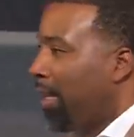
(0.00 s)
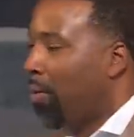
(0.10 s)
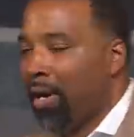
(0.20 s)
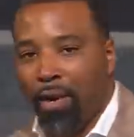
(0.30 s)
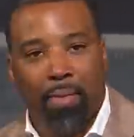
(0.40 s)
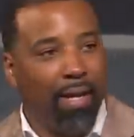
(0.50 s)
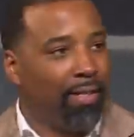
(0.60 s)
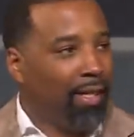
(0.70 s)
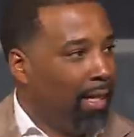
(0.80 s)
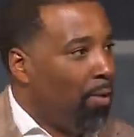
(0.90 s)
I want everybody to
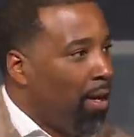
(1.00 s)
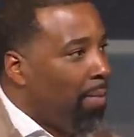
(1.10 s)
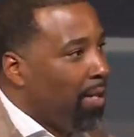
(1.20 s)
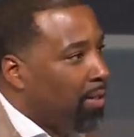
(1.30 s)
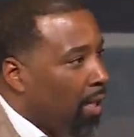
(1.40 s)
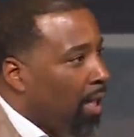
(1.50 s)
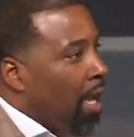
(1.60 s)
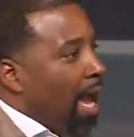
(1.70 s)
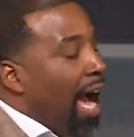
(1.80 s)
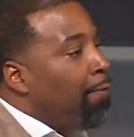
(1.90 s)
see it. I want everybody to see it.
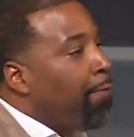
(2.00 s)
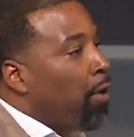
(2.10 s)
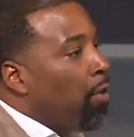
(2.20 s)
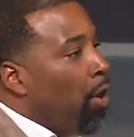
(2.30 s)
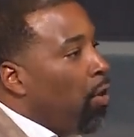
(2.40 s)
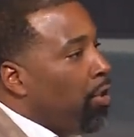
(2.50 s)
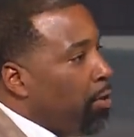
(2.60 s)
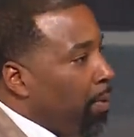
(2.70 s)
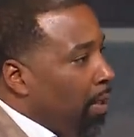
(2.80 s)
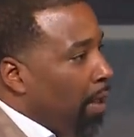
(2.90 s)
I feel the Holy
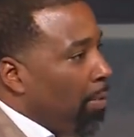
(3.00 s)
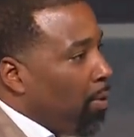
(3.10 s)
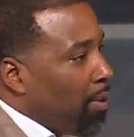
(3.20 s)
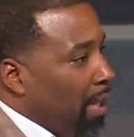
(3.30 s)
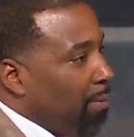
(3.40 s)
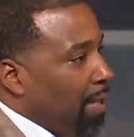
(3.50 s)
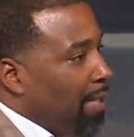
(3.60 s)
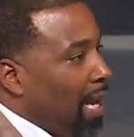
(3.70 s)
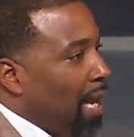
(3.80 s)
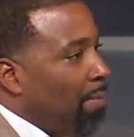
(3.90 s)
Spirit, and I'm going to take my
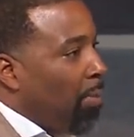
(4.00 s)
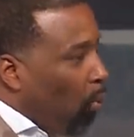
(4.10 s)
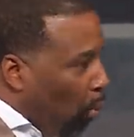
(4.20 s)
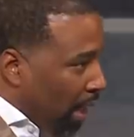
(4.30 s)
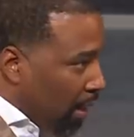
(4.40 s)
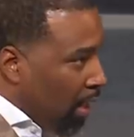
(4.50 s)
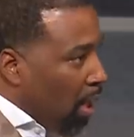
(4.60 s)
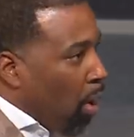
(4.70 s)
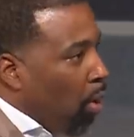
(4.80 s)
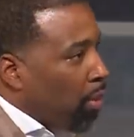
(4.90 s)
time. I'm going to wait
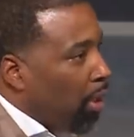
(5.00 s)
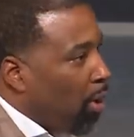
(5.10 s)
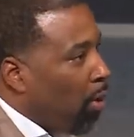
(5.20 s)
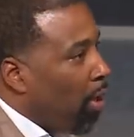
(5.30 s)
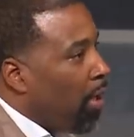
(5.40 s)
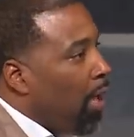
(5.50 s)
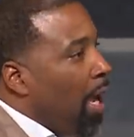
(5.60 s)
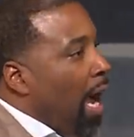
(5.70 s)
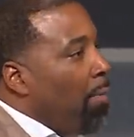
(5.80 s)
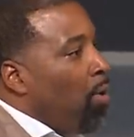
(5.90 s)
on the Lord.
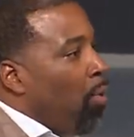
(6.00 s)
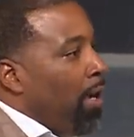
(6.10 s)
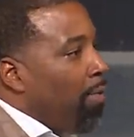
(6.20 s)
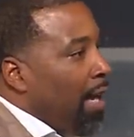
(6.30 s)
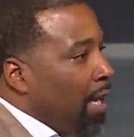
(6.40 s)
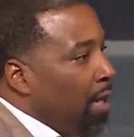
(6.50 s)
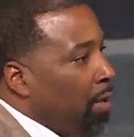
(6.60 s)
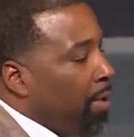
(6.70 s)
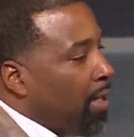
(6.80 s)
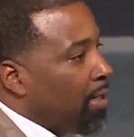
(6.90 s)
I'm going to wait right here
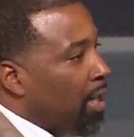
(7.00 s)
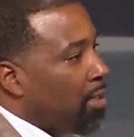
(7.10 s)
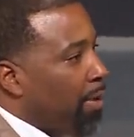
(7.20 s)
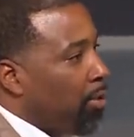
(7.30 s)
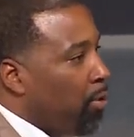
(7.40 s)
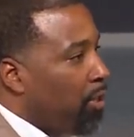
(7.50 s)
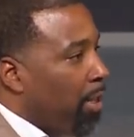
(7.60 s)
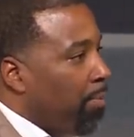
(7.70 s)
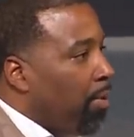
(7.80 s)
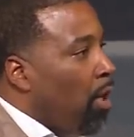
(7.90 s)
because God's about to do
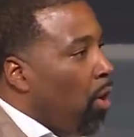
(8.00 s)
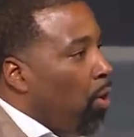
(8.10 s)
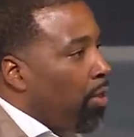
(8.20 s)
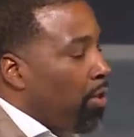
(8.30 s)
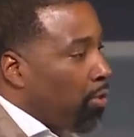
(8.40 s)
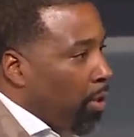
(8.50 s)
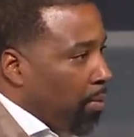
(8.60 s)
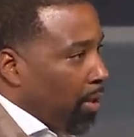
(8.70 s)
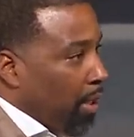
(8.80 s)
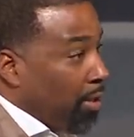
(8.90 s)
something on this
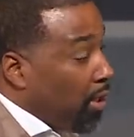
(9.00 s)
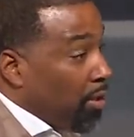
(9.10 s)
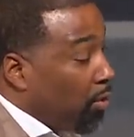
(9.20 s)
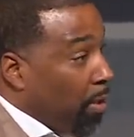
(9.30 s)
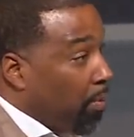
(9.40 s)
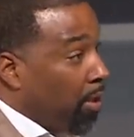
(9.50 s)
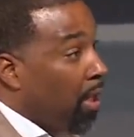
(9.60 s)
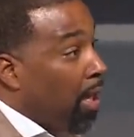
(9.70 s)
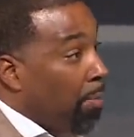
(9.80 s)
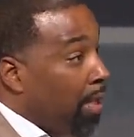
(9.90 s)
scripture. It's just a scripture,
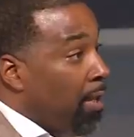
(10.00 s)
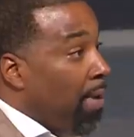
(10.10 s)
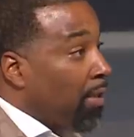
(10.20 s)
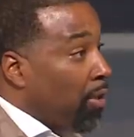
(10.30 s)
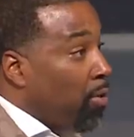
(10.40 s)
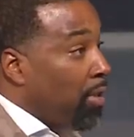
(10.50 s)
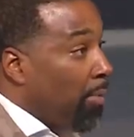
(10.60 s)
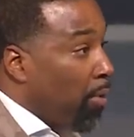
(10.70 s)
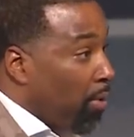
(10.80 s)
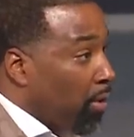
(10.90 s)
but He about to do
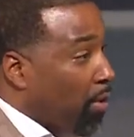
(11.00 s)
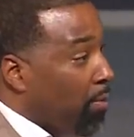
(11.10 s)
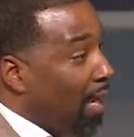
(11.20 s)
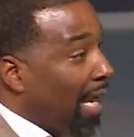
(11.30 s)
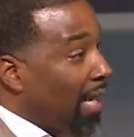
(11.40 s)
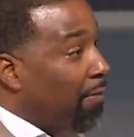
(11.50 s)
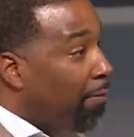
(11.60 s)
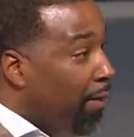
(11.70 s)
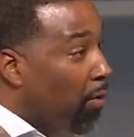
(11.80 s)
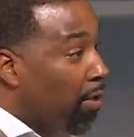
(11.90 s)
something on this scripture. I can
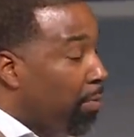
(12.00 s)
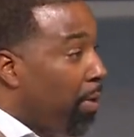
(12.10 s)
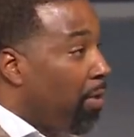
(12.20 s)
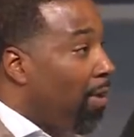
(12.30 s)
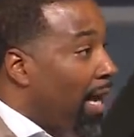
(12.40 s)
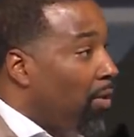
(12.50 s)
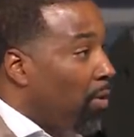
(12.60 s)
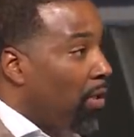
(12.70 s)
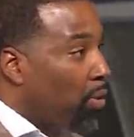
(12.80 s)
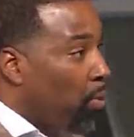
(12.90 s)
feel the Spirit riding
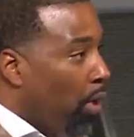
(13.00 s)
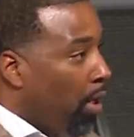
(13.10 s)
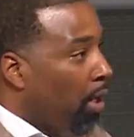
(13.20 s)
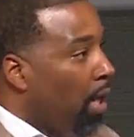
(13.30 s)
on this word.